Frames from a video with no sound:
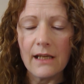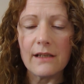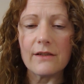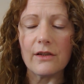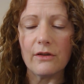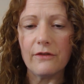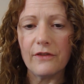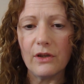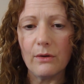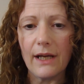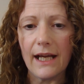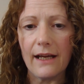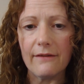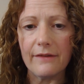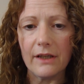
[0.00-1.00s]
So if you
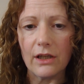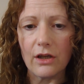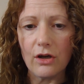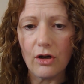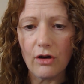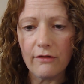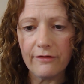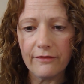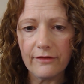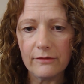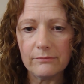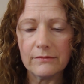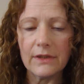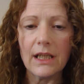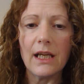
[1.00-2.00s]
have a cough,
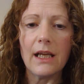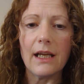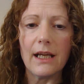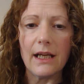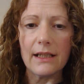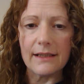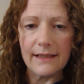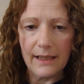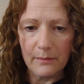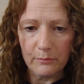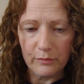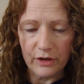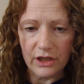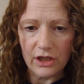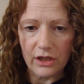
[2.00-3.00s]
a
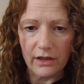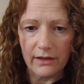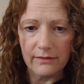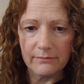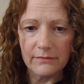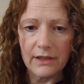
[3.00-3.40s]
temperature,